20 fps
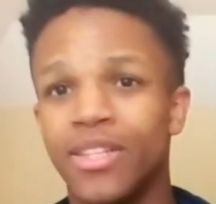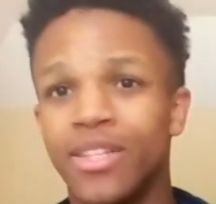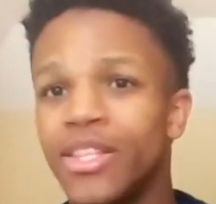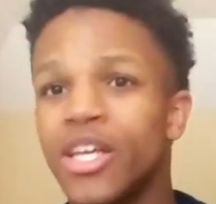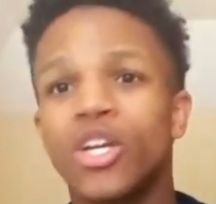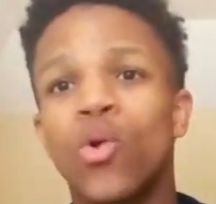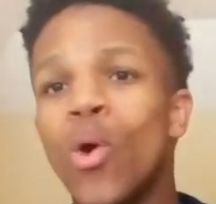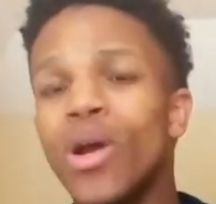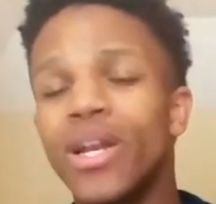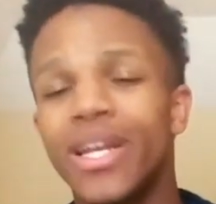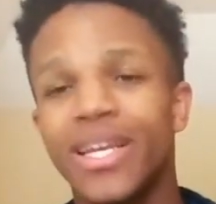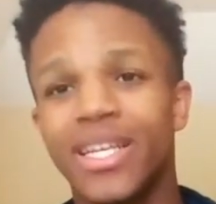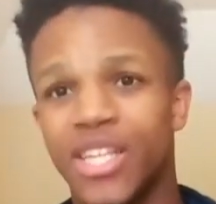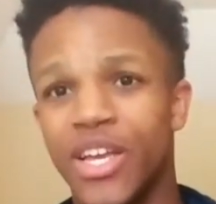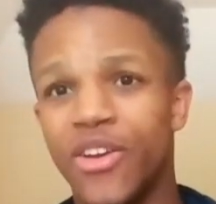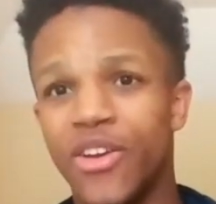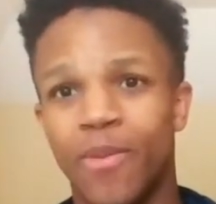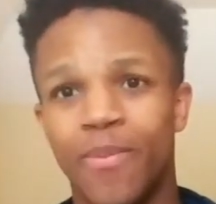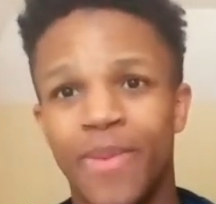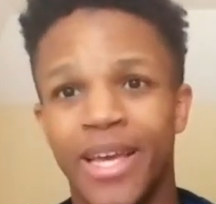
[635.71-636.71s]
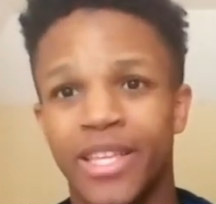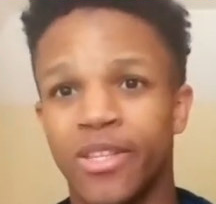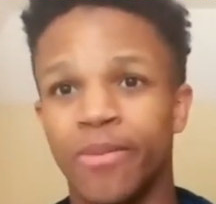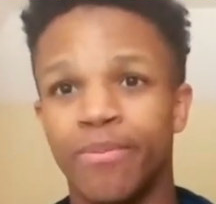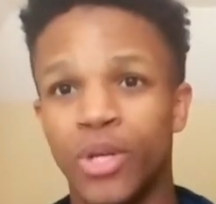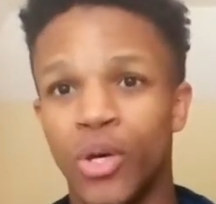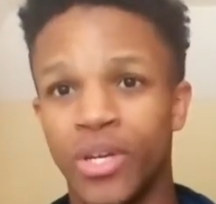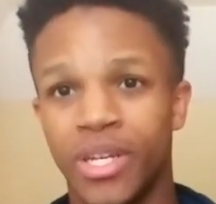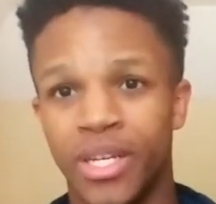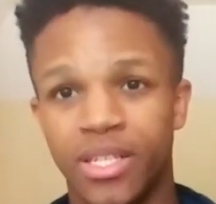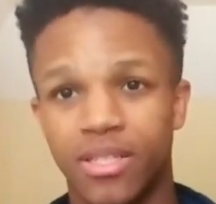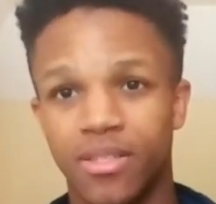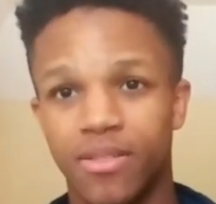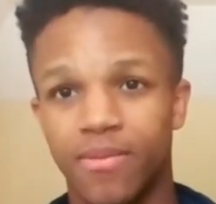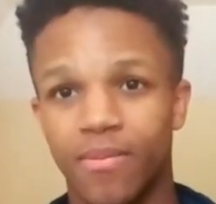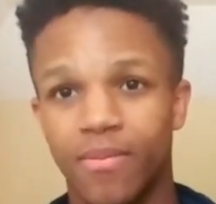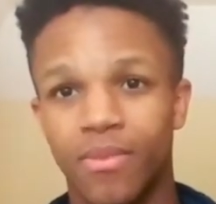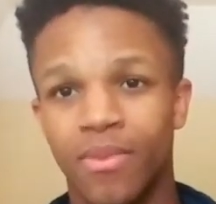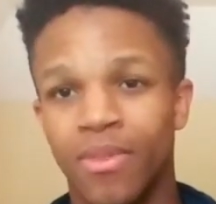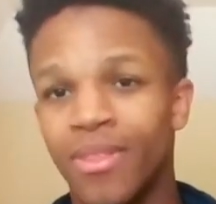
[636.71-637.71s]
They're going to continue to make their billions.
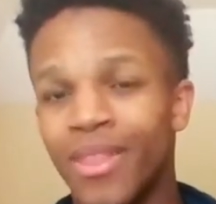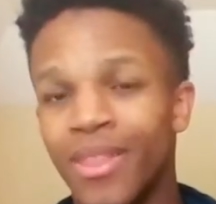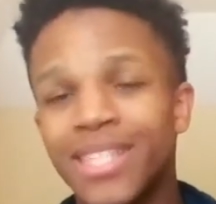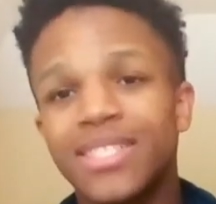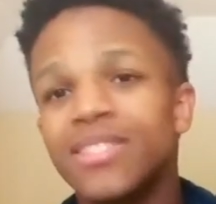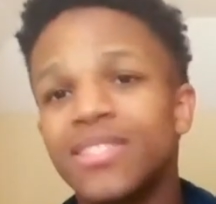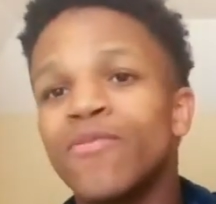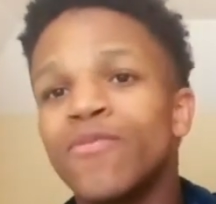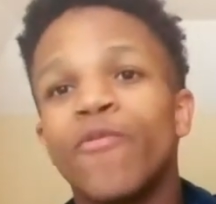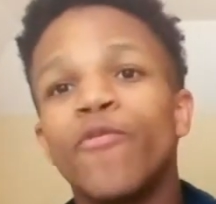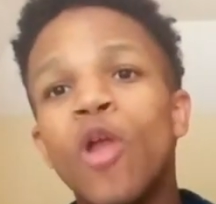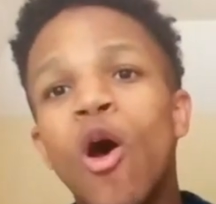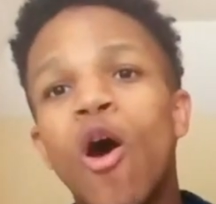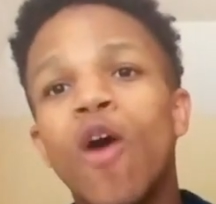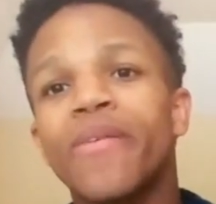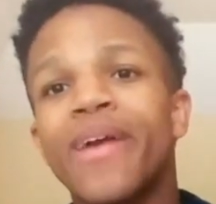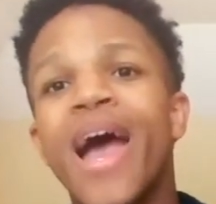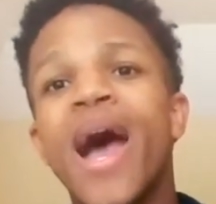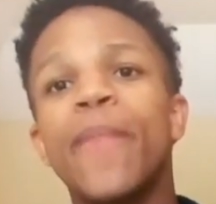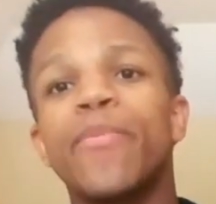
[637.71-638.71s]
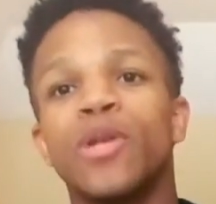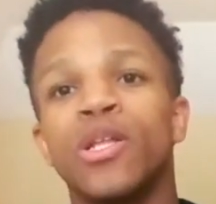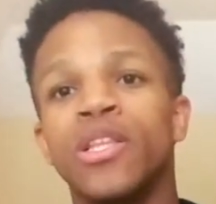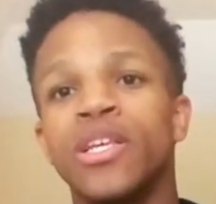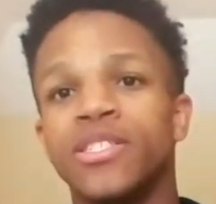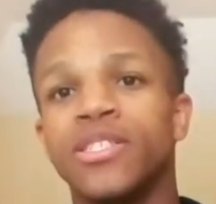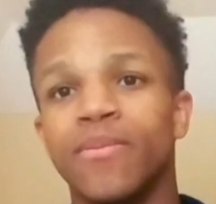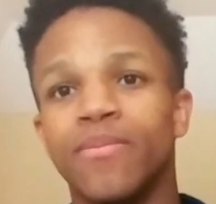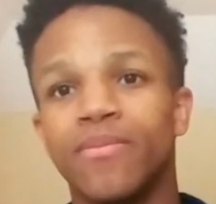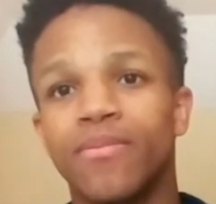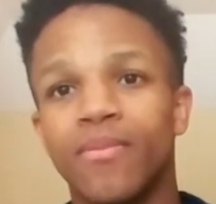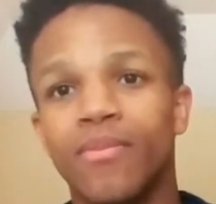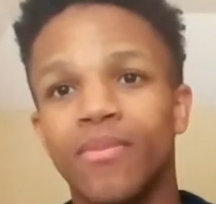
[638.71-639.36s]
That's the flaw of capitalism.